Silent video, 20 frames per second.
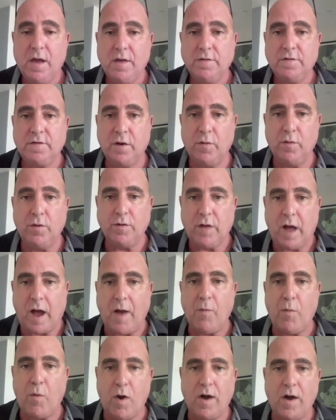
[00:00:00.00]
So
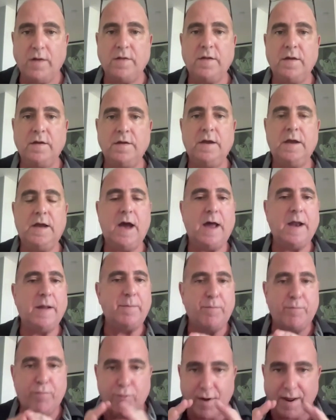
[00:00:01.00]
you got to
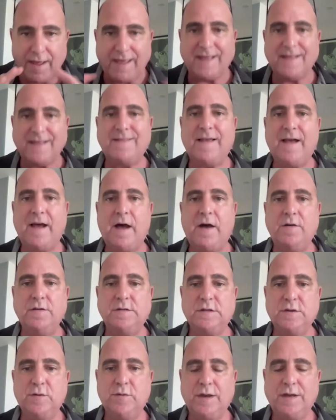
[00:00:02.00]
break it down
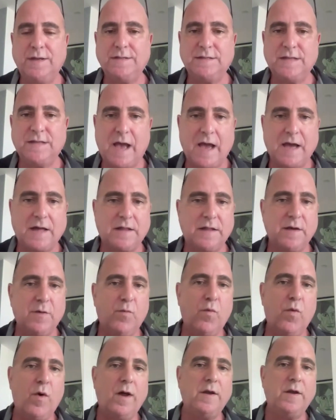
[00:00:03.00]
to exactly
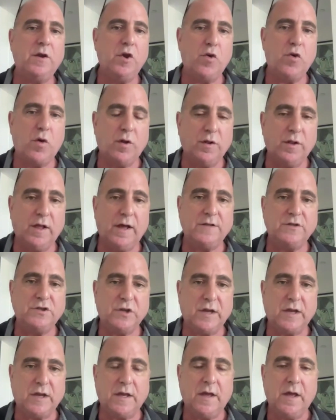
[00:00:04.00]
what you're
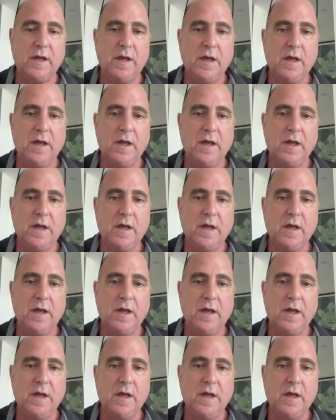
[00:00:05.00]
alleging